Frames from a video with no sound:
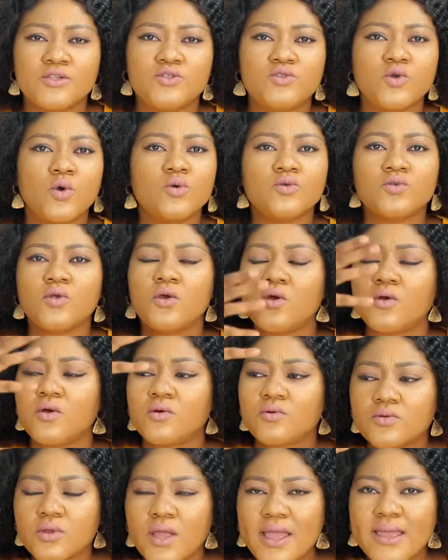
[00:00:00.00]
Don't
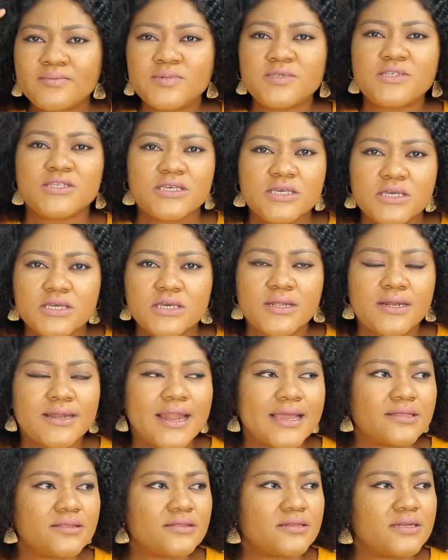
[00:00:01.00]
empty
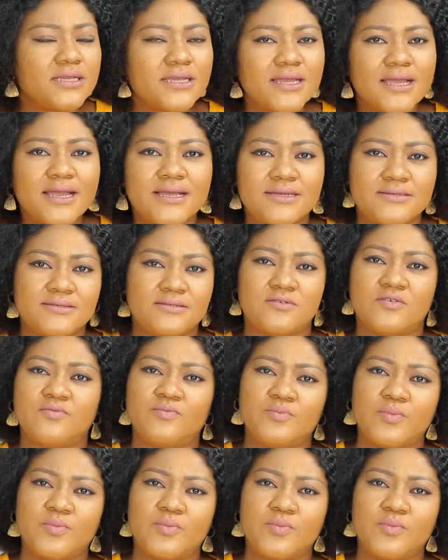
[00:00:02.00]
like three cans of